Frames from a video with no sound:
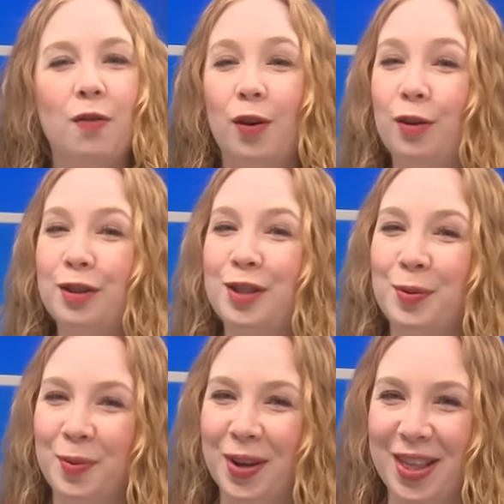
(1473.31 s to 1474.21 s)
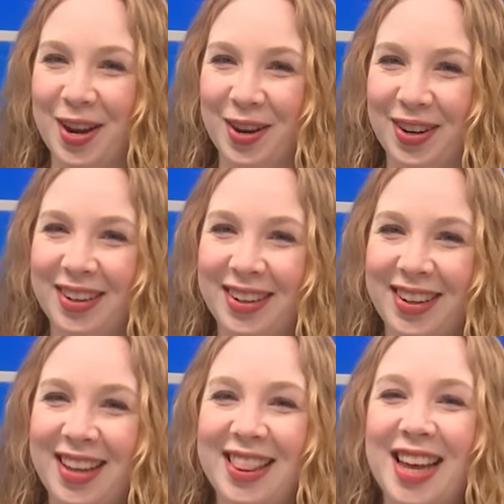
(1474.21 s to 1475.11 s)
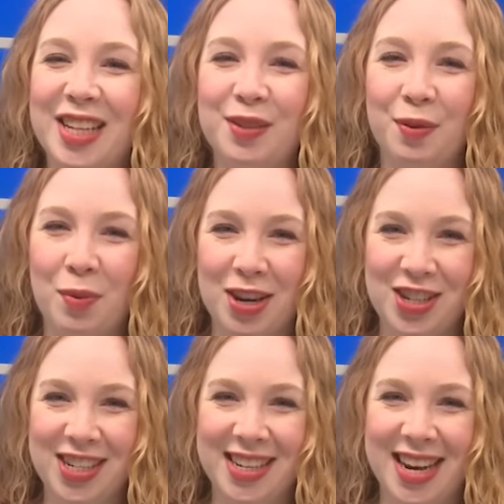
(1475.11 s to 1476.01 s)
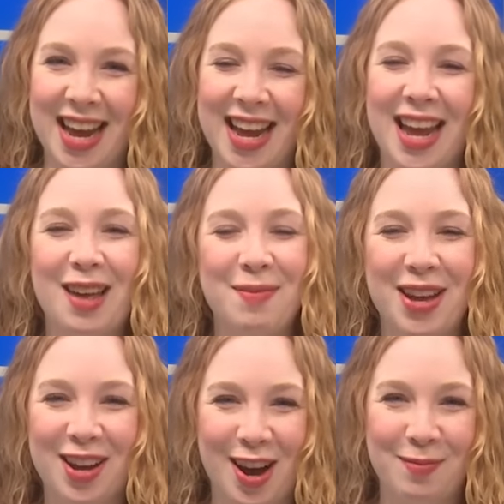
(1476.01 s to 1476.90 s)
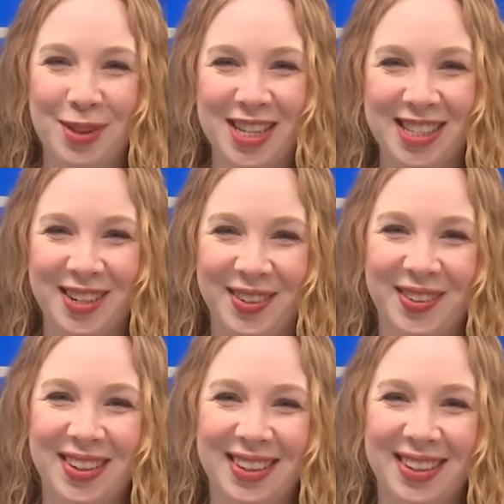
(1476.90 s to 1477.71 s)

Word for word: Folks, we're there. Thanks for watching today, and may God bless you.